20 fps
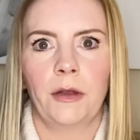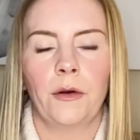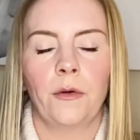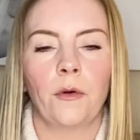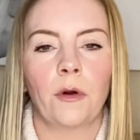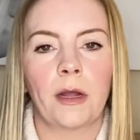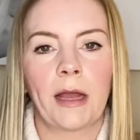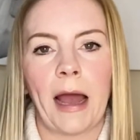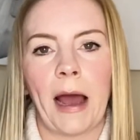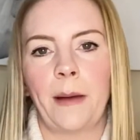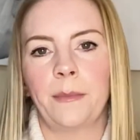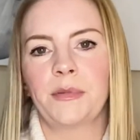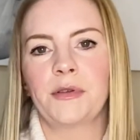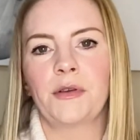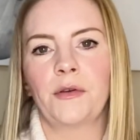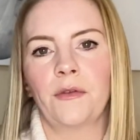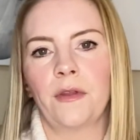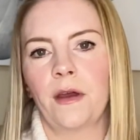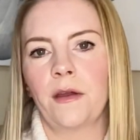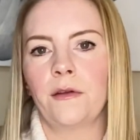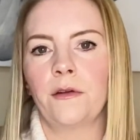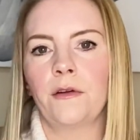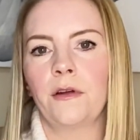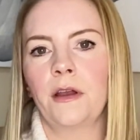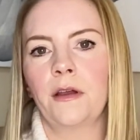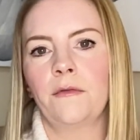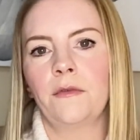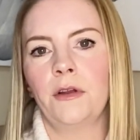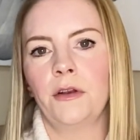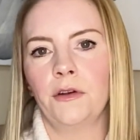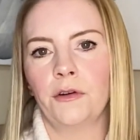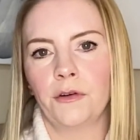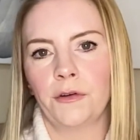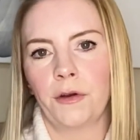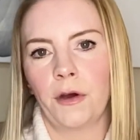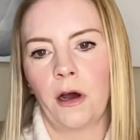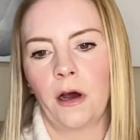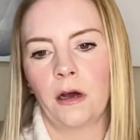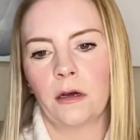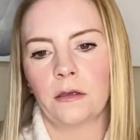or capsule that you're giving your
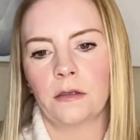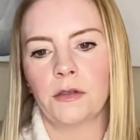dog.